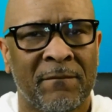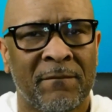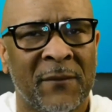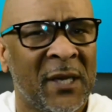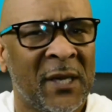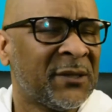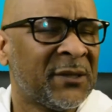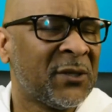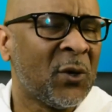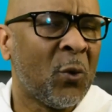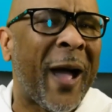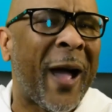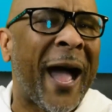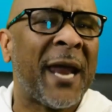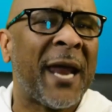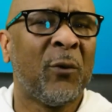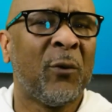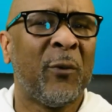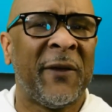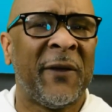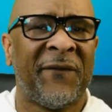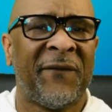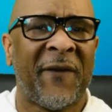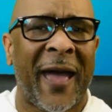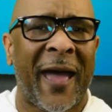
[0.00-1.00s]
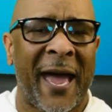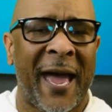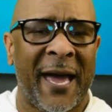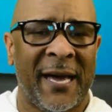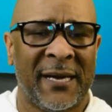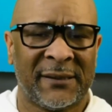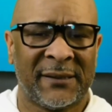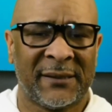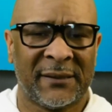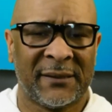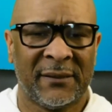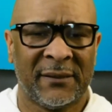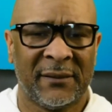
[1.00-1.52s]
So why do we
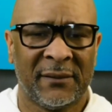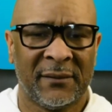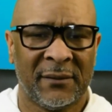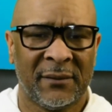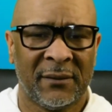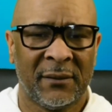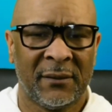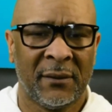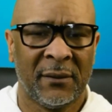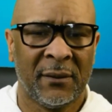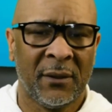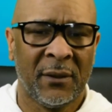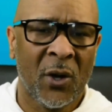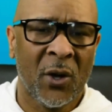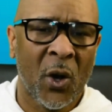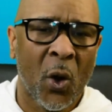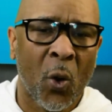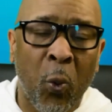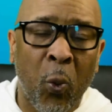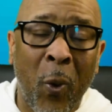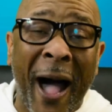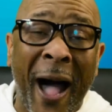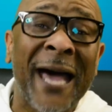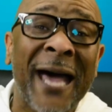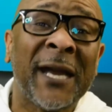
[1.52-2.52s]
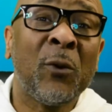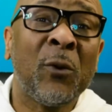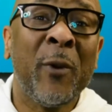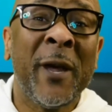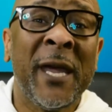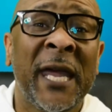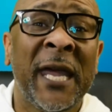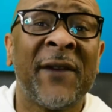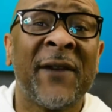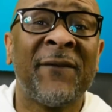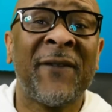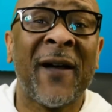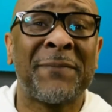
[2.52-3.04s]
fast? Why do we
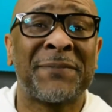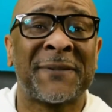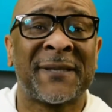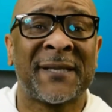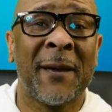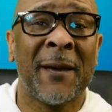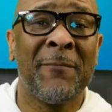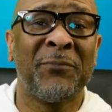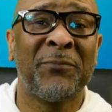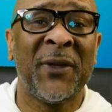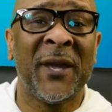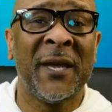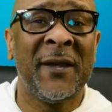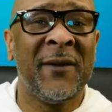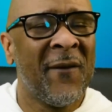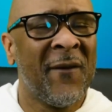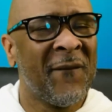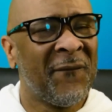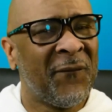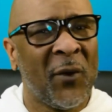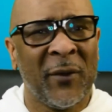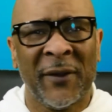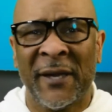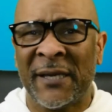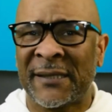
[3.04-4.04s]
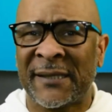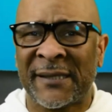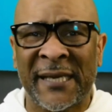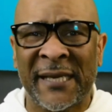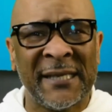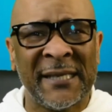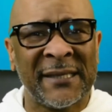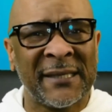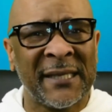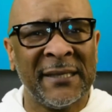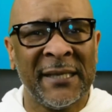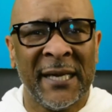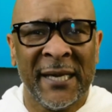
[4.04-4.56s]
give up something for this
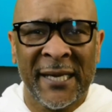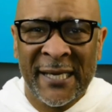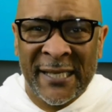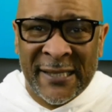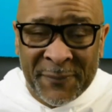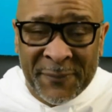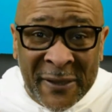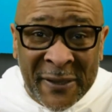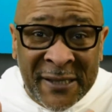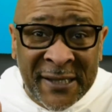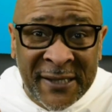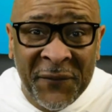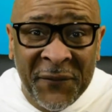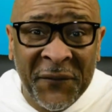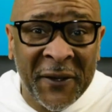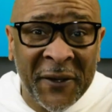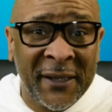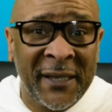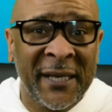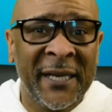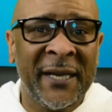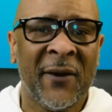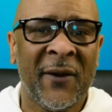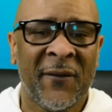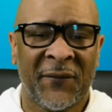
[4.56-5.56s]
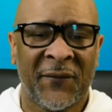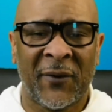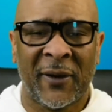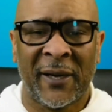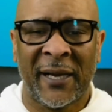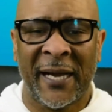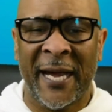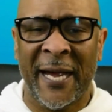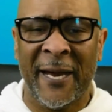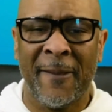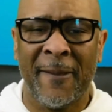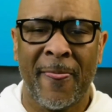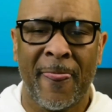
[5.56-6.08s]
season, specifically for
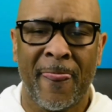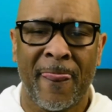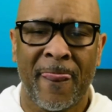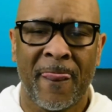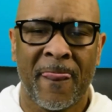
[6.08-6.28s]
Lent?